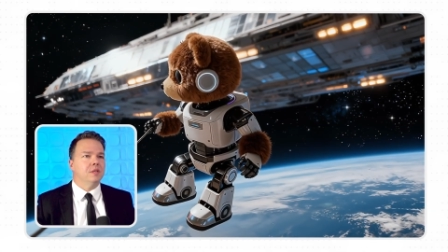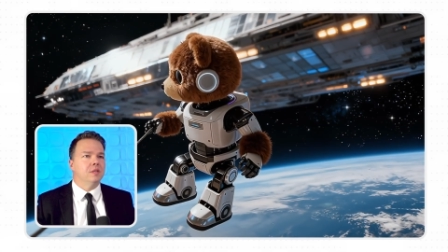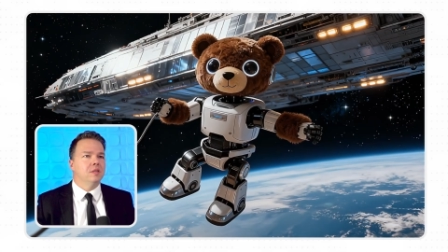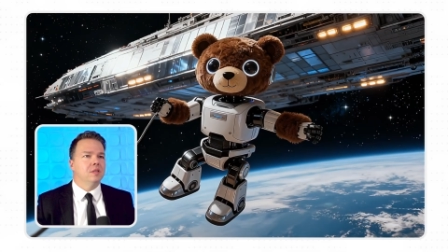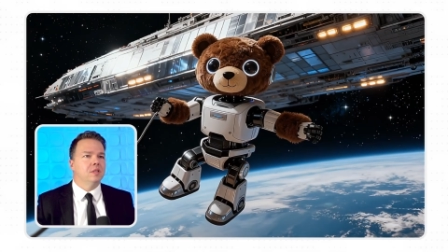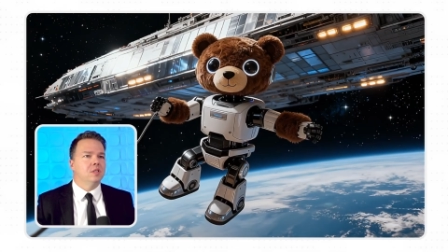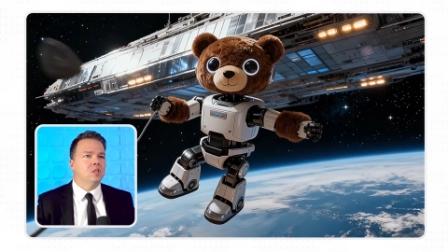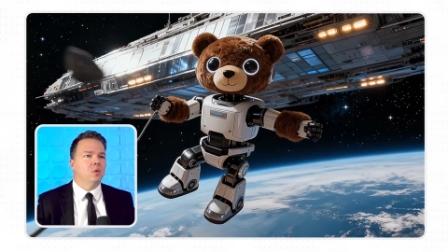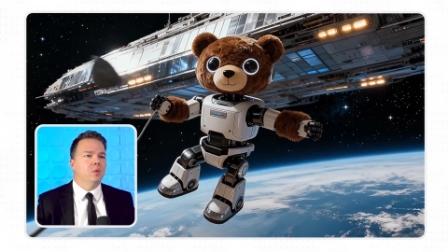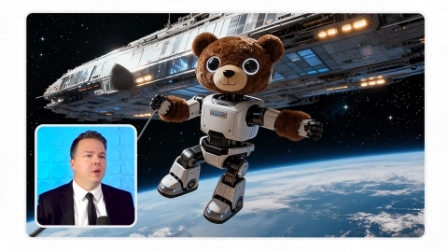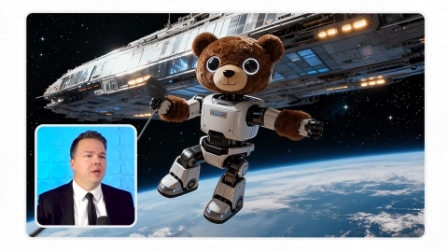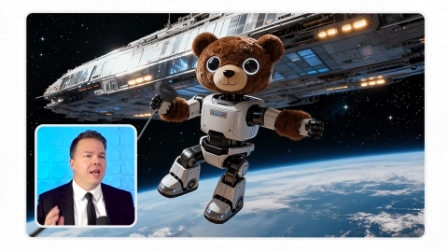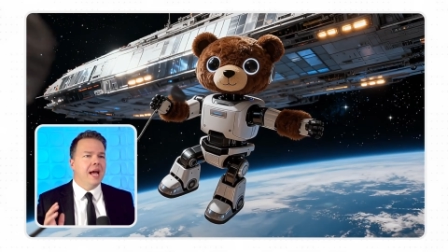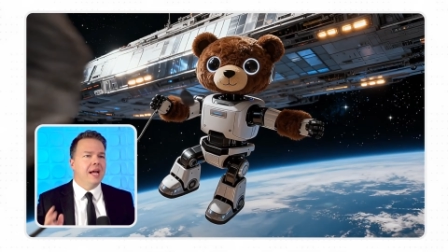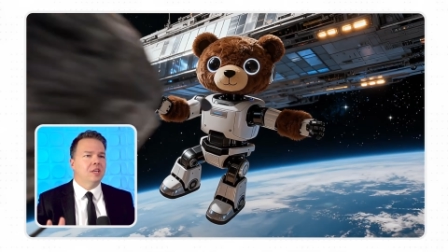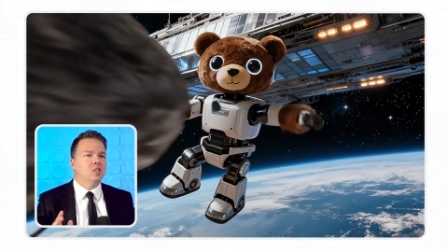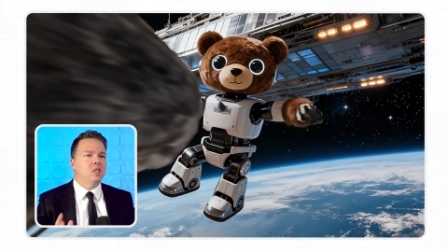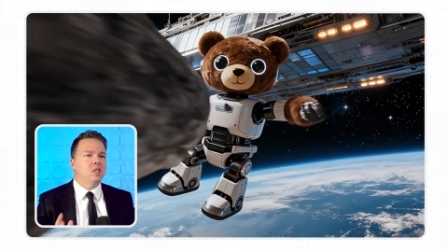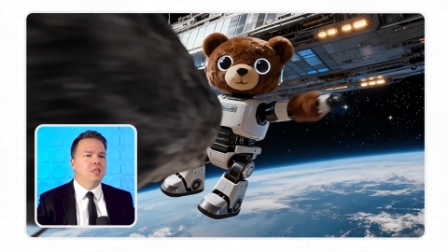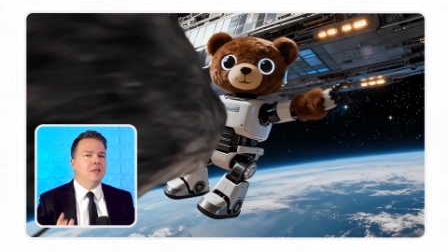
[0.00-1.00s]
So it
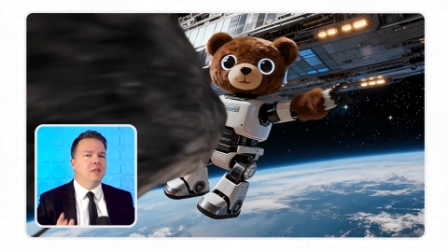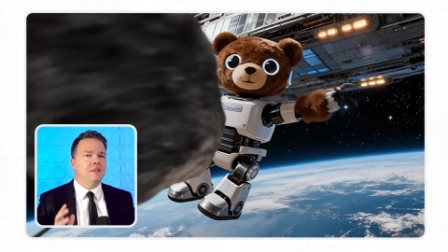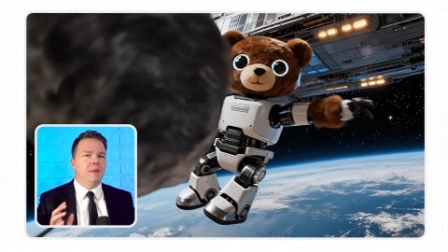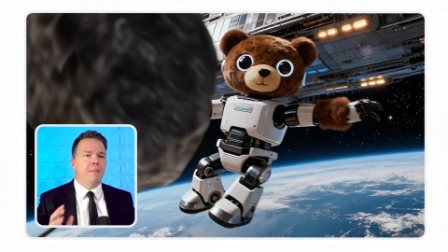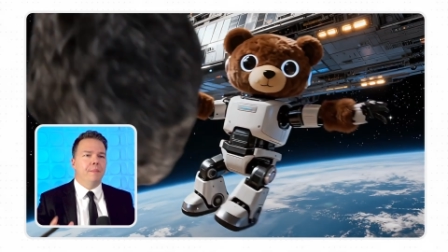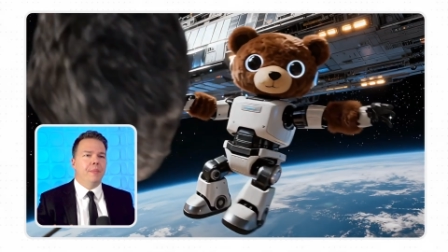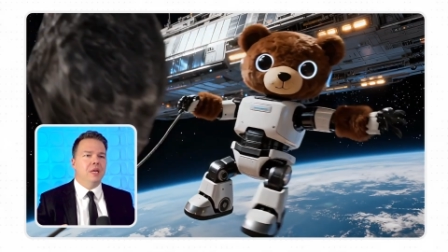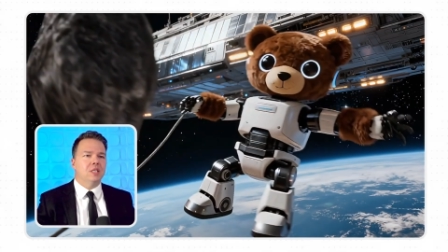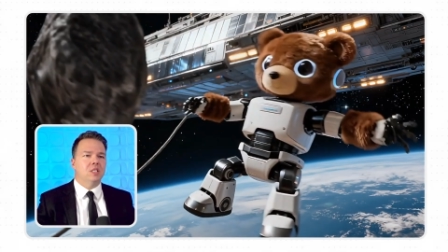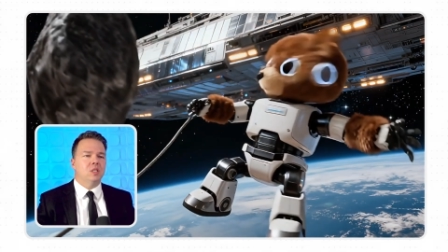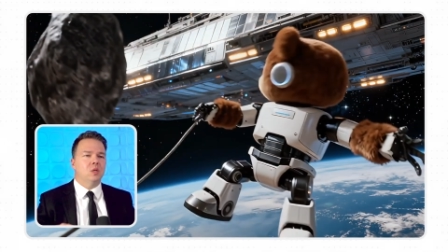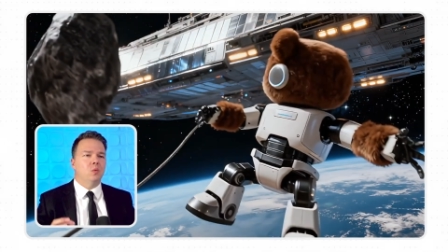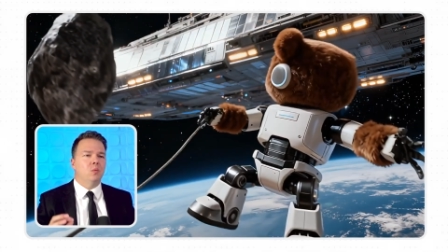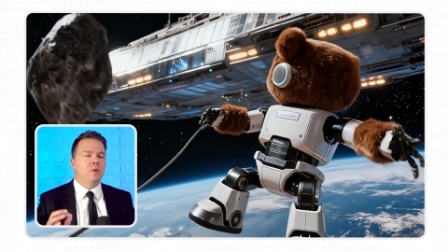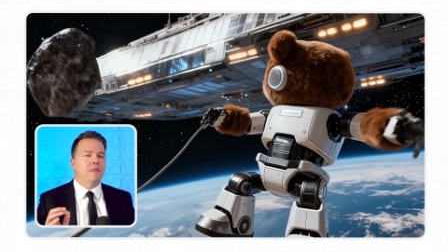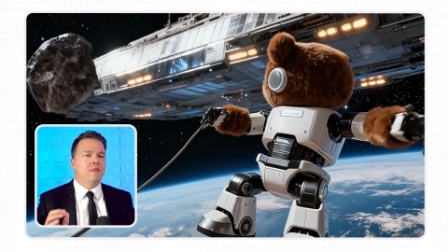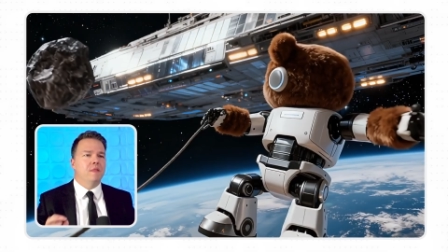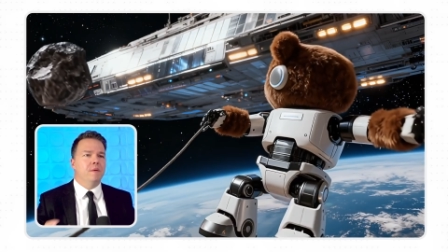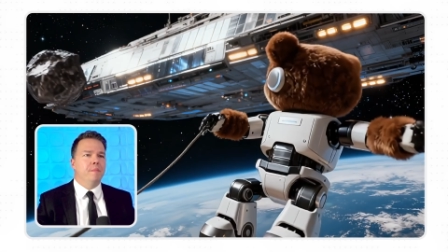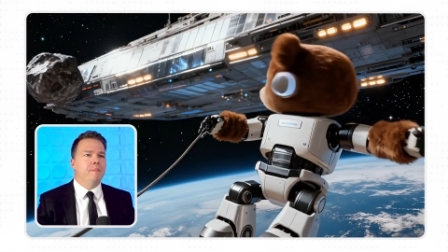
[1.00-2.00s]
actually did the best
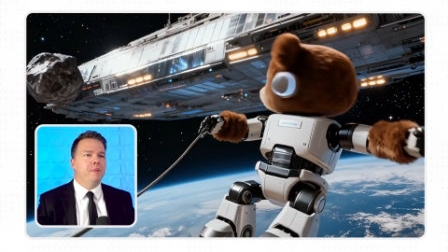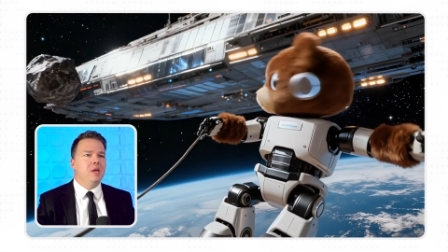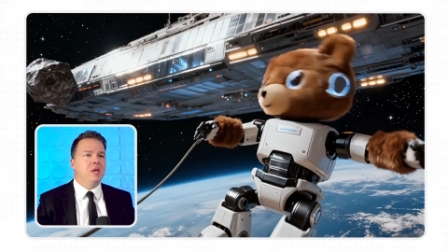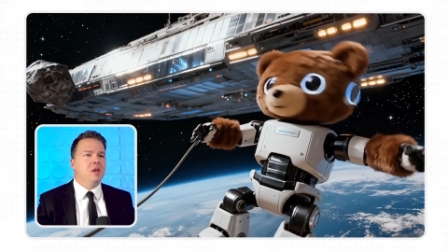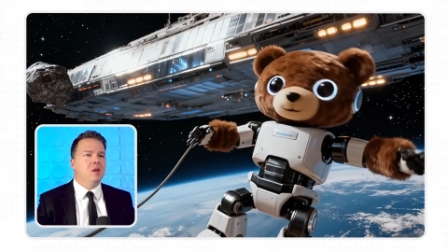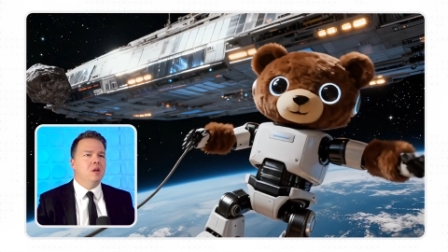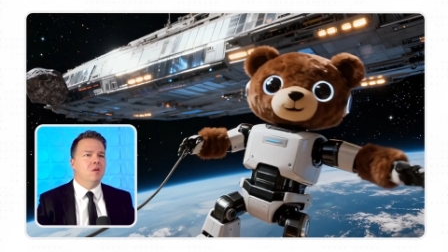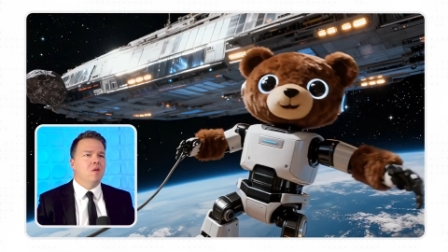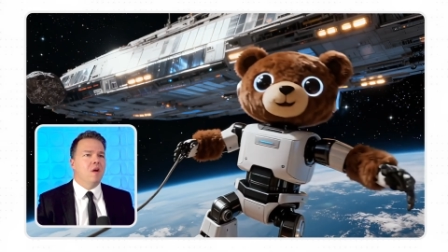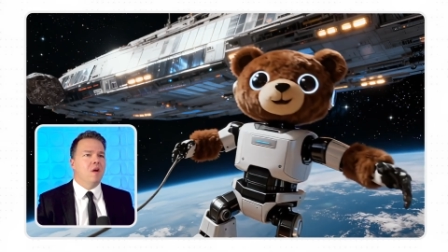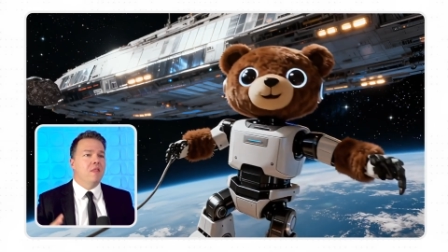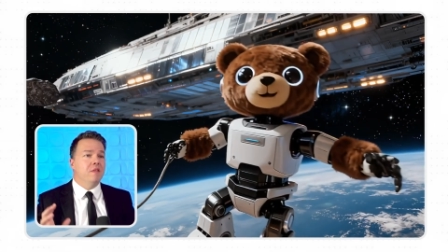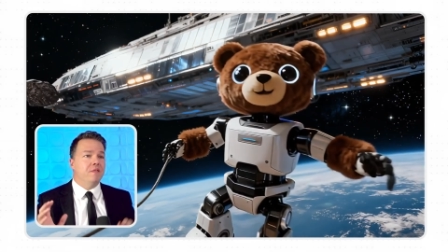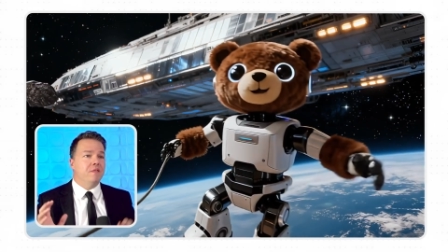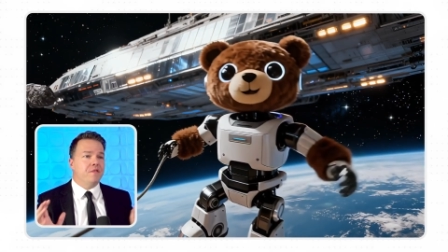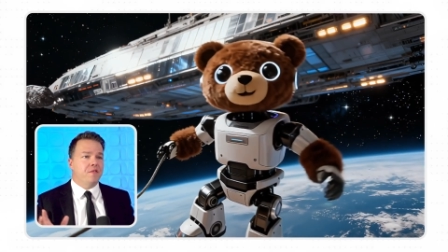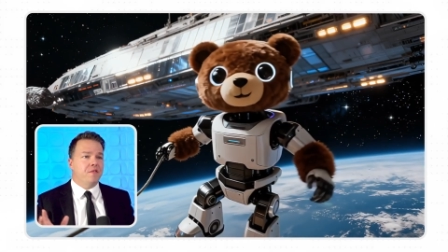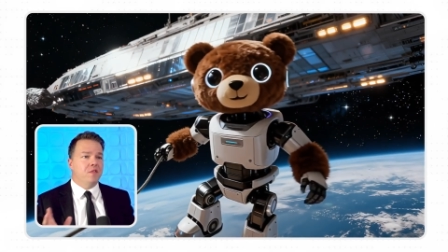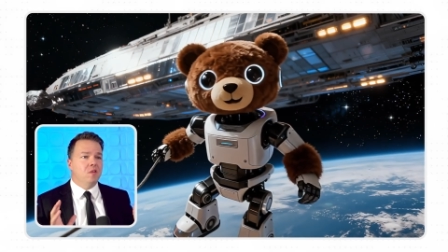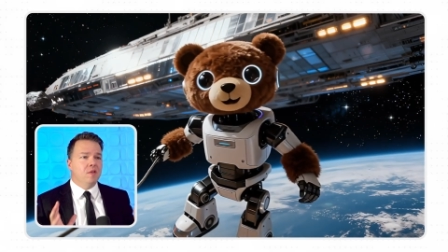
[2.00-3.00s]
with the meteor, and the
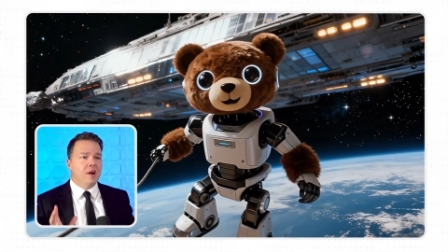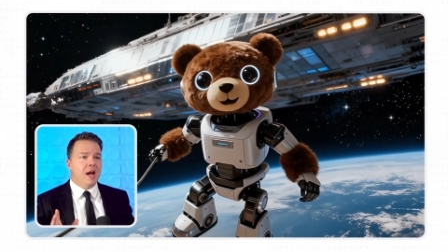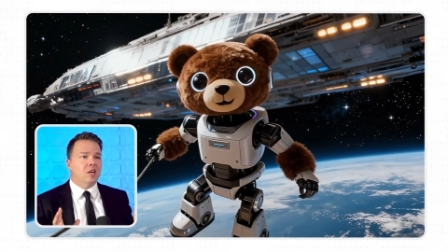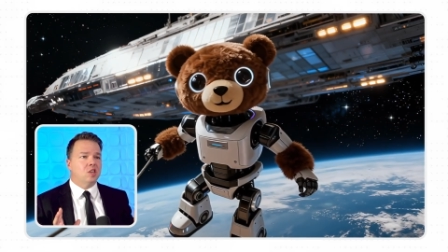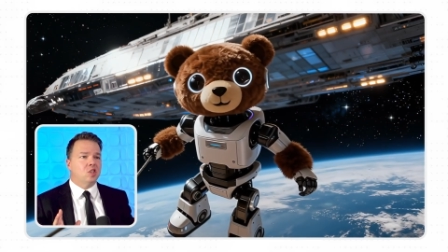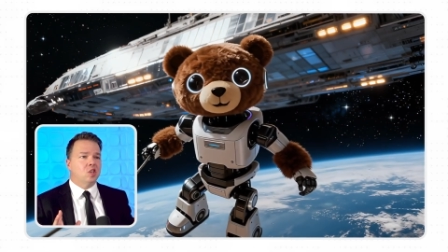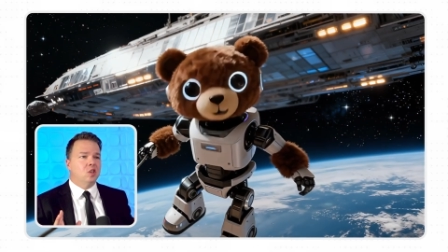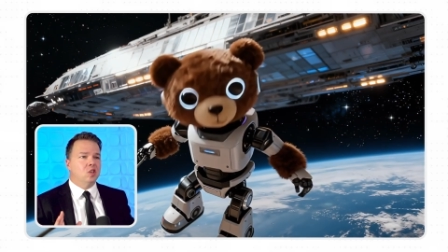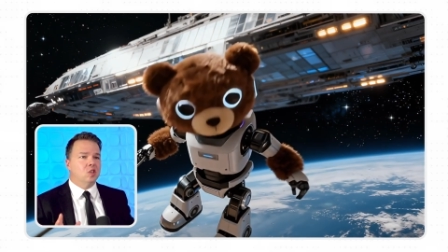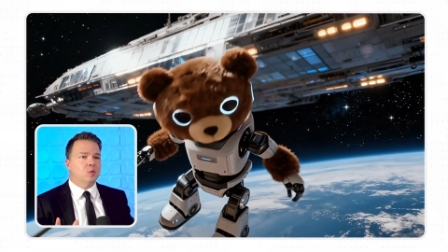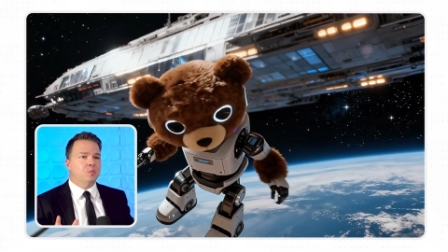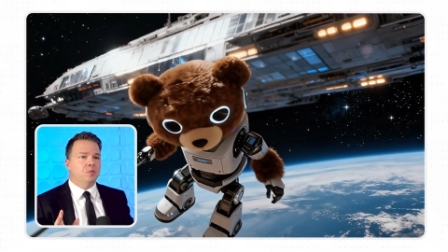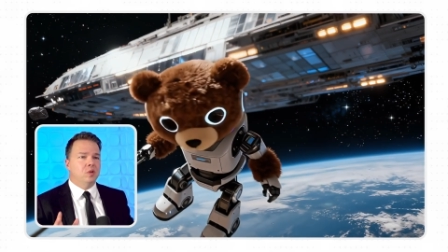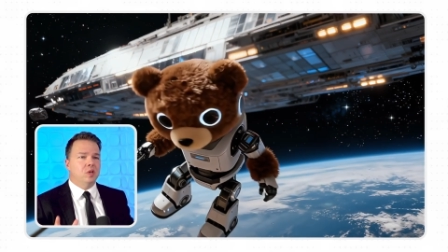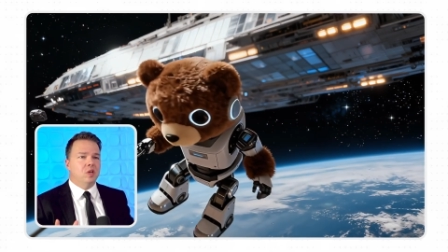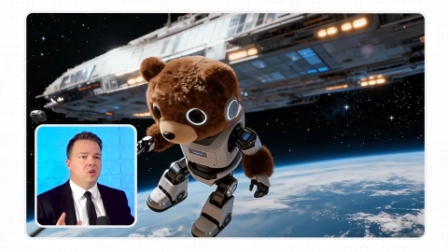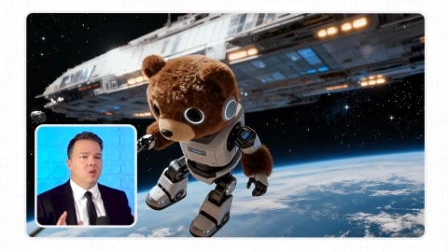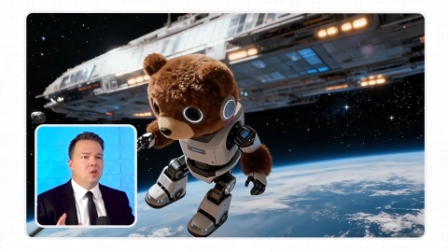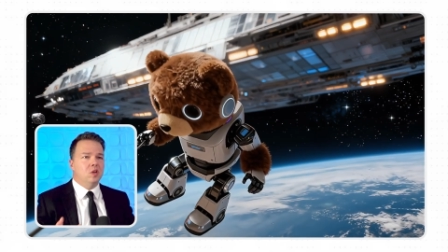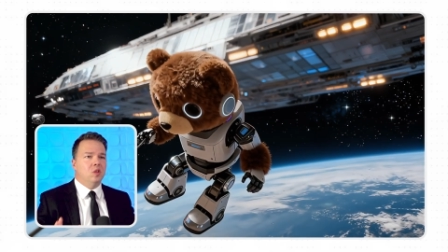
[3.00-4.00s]
fur actually looks
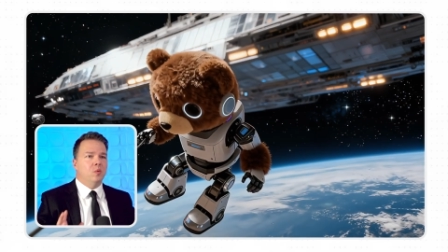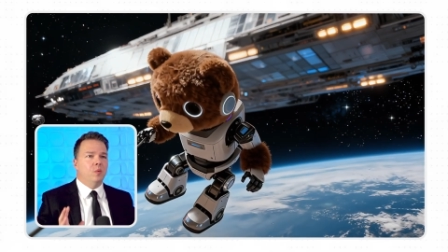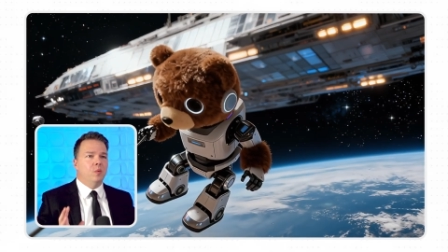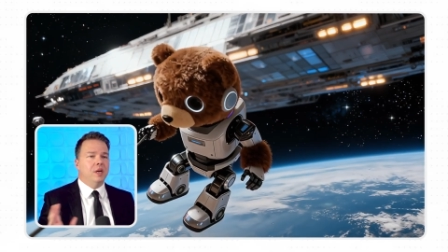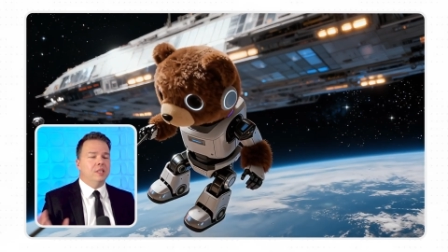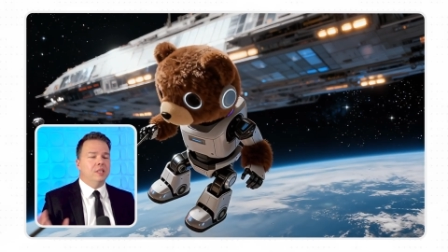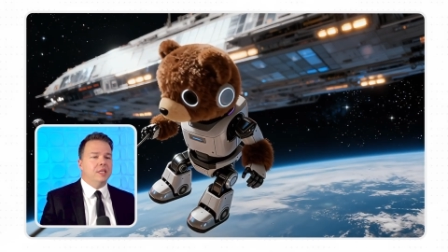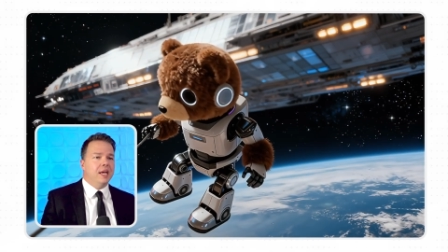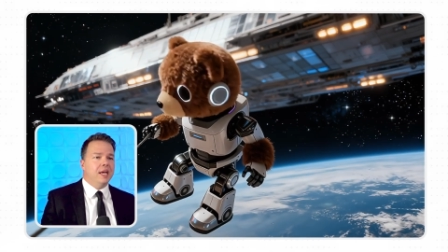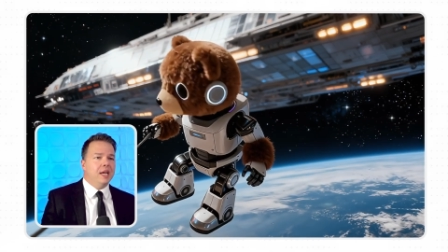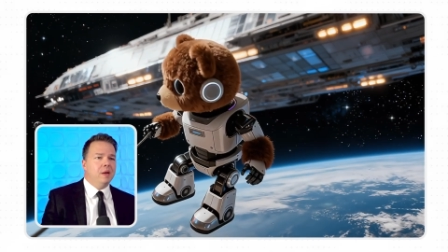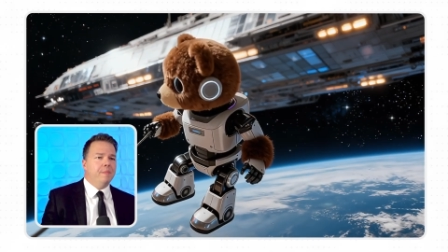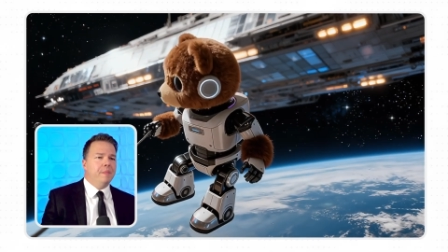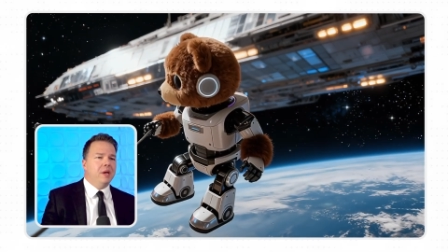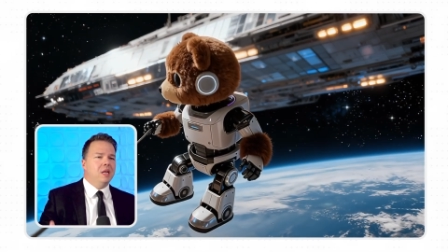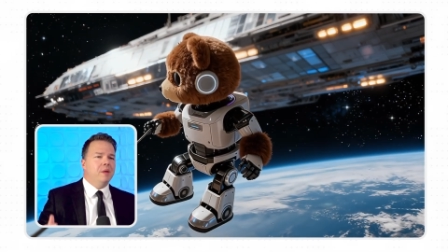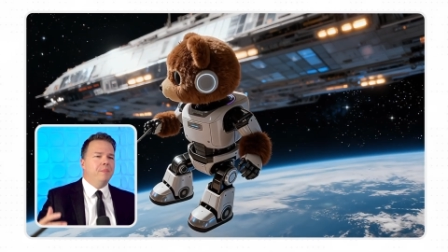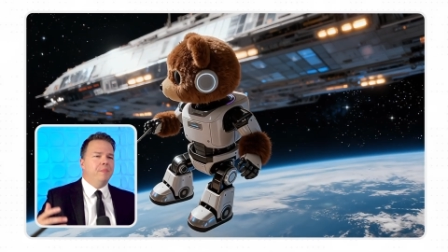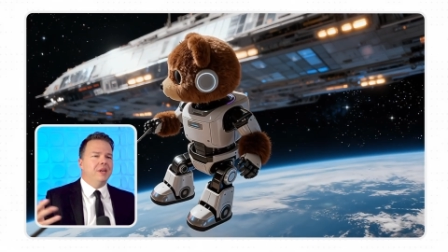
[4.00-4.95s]
pretty good the way it's animated.